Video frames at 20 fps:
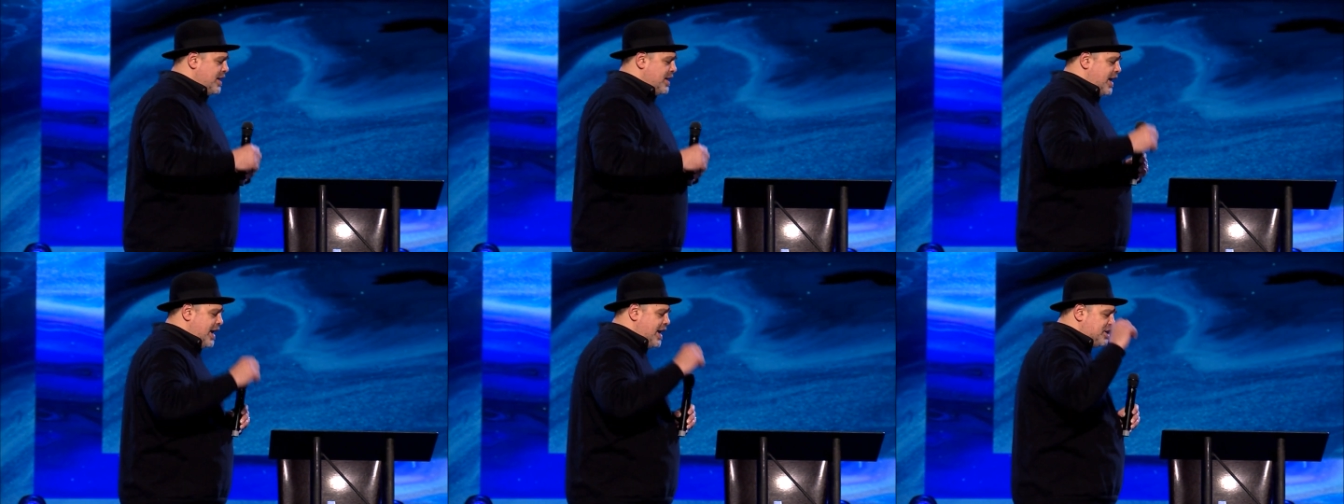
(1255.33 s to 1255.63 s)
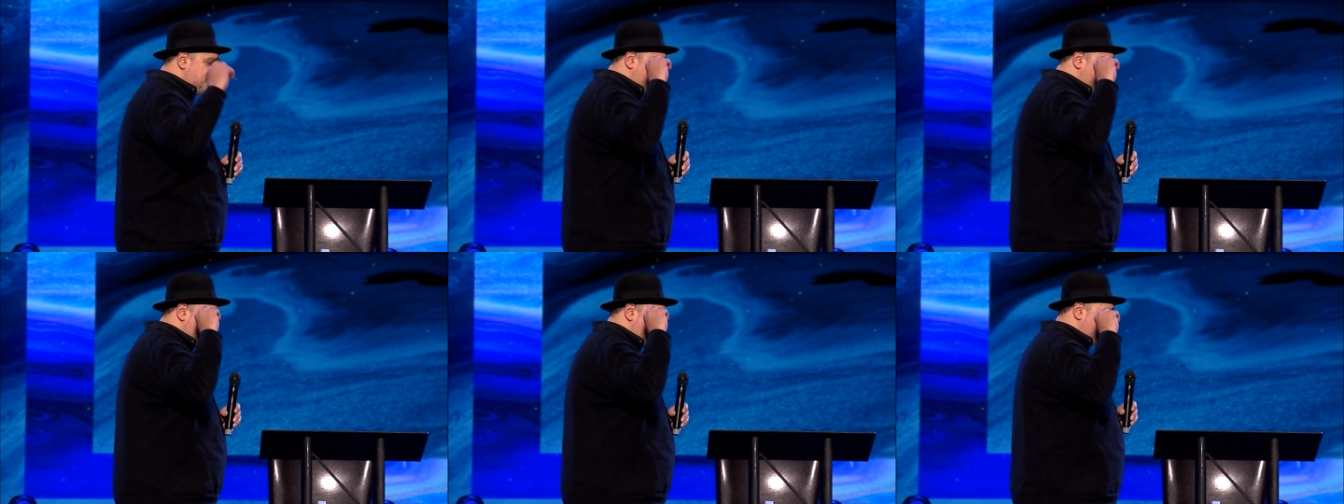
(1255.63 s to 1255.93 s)
He
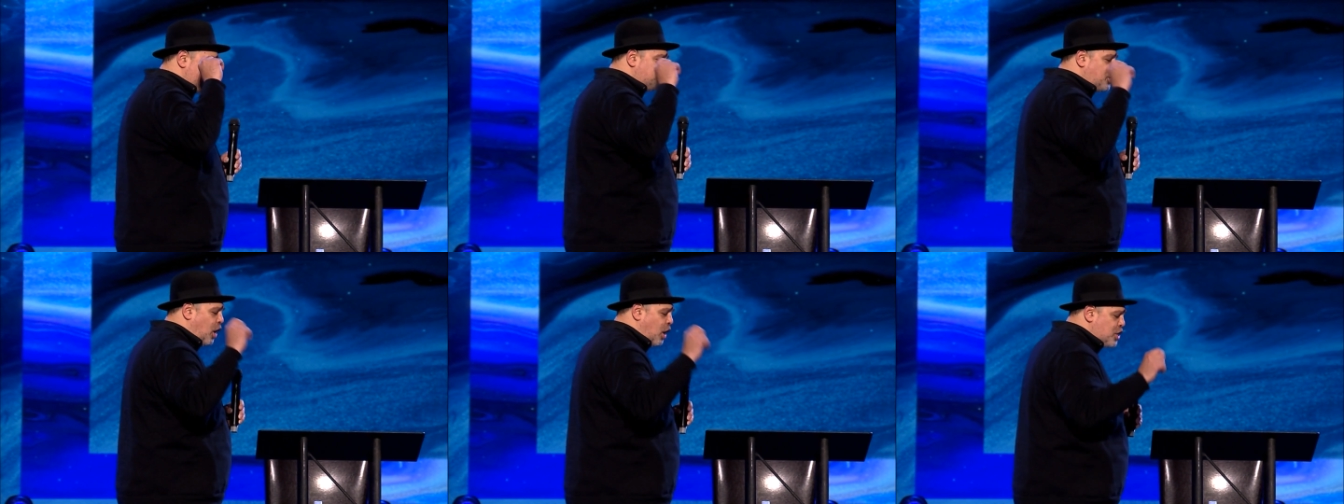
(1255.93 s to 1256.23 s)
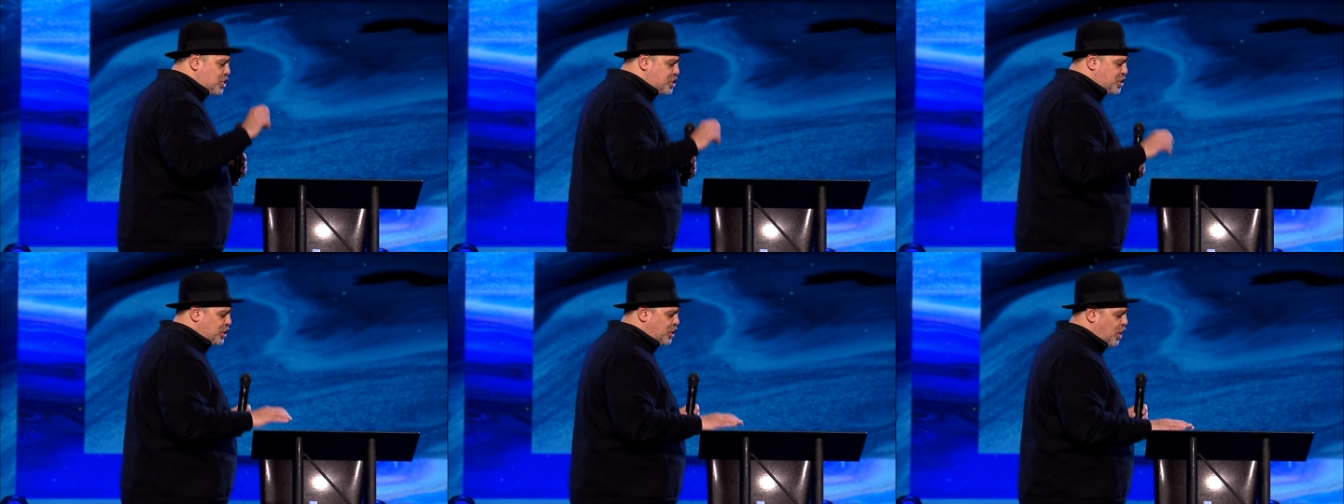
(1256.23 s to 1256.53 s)
is the
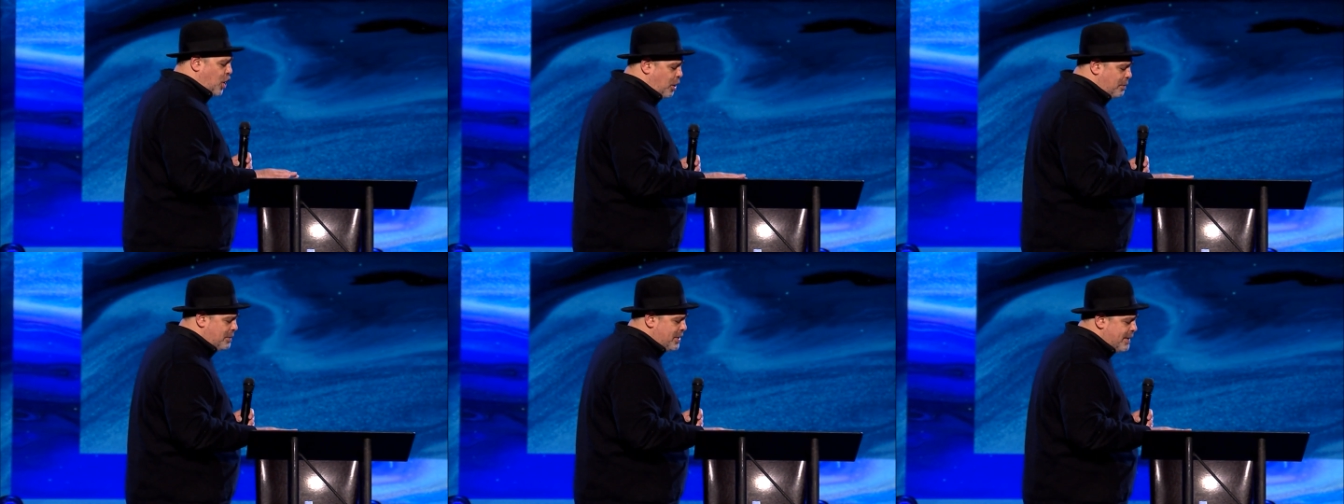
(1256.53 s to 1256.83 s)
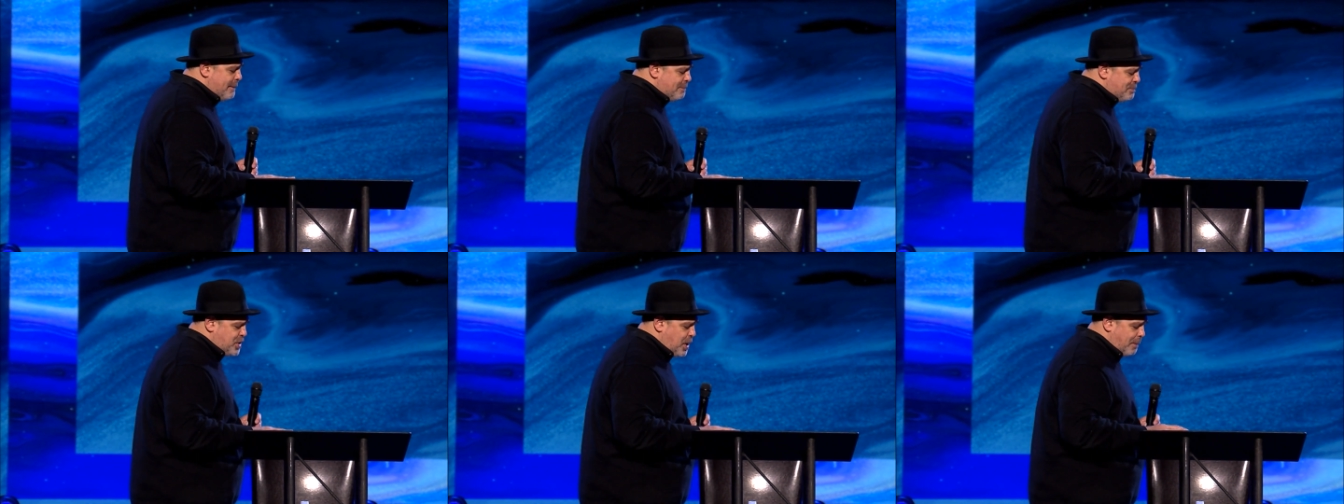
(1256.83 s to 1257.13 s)
Sar Shalom,
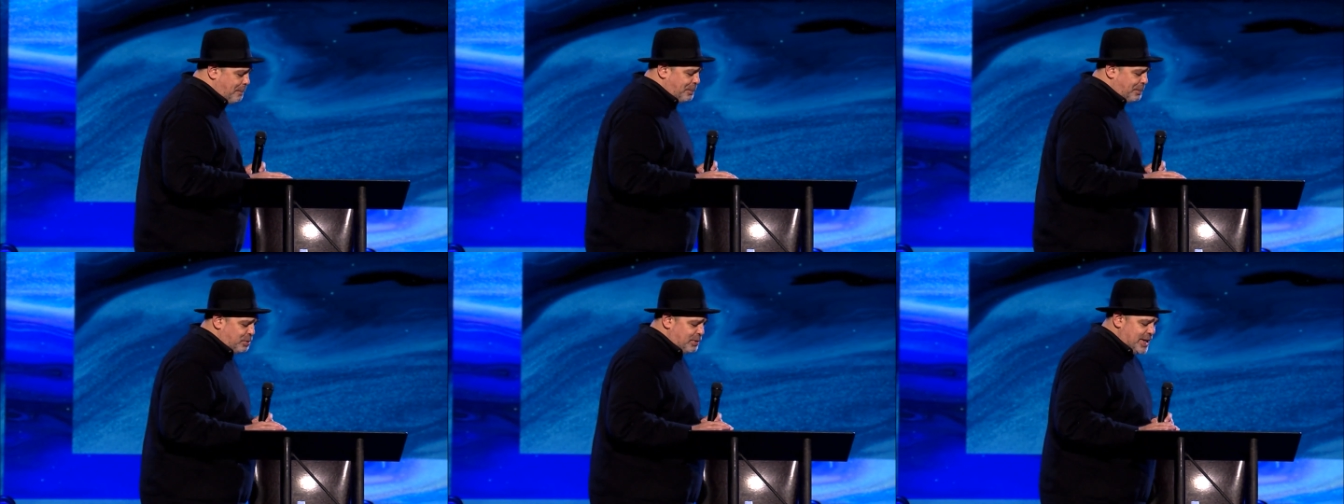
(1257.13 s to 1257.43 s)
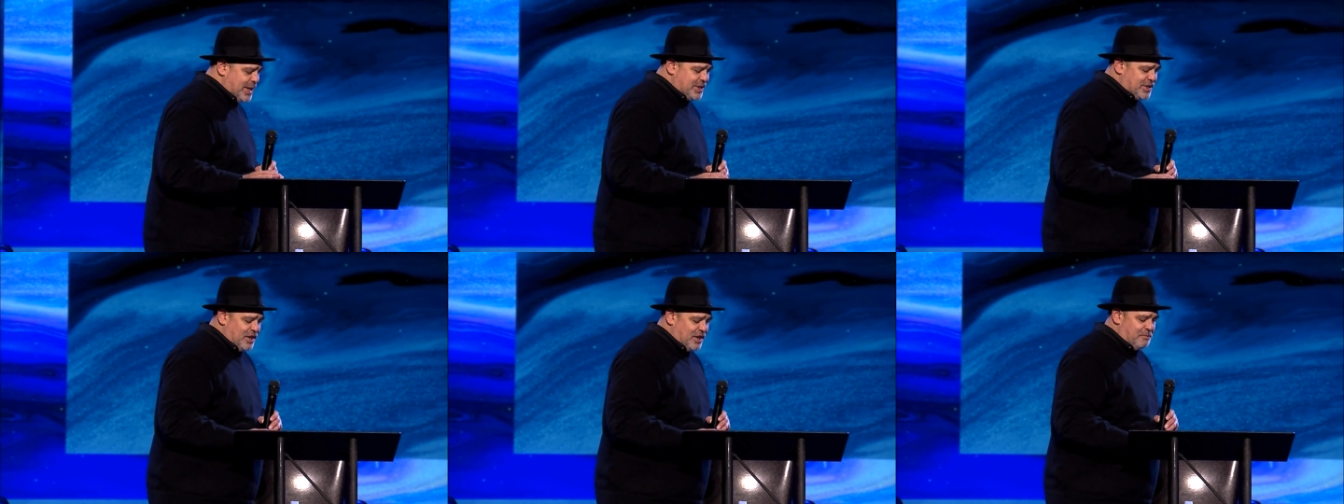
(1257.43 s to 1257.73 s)
the
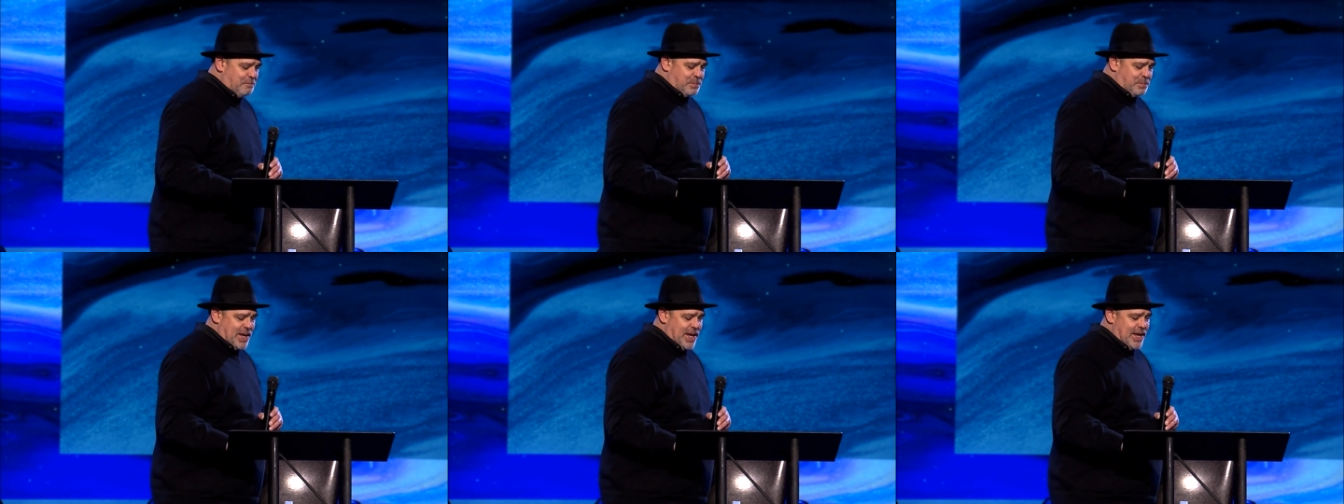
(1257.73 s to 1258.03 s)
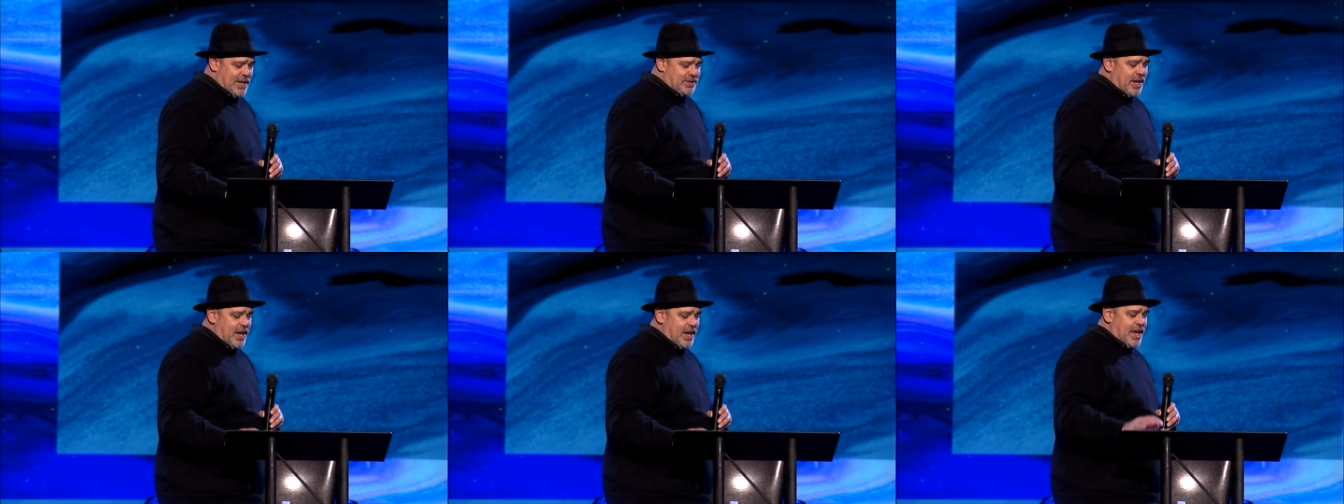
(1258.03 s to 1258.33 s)
Prince of
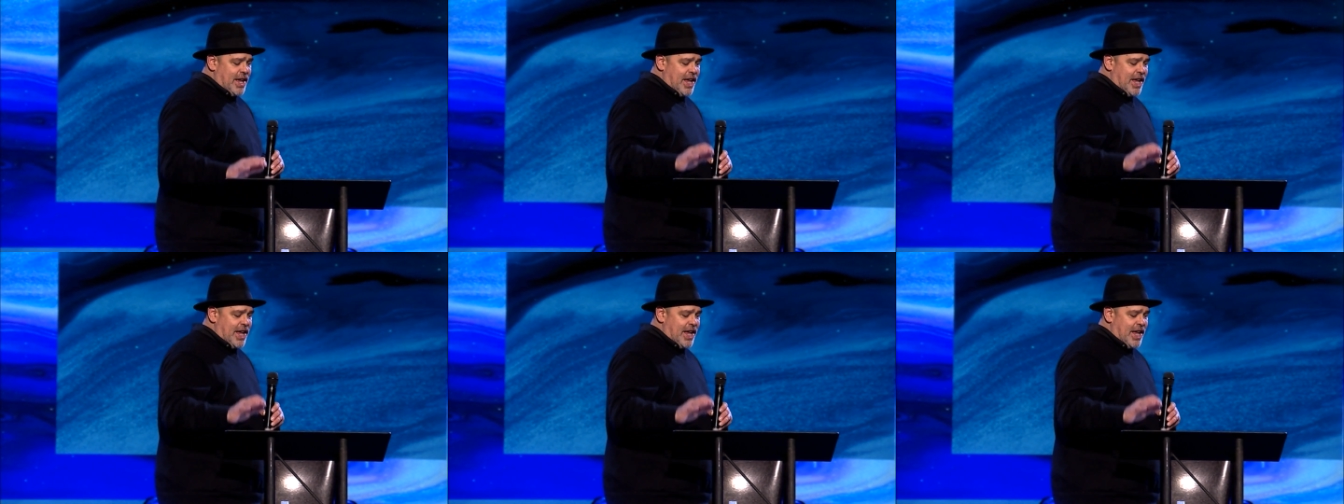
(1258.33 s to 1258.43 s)
Peace.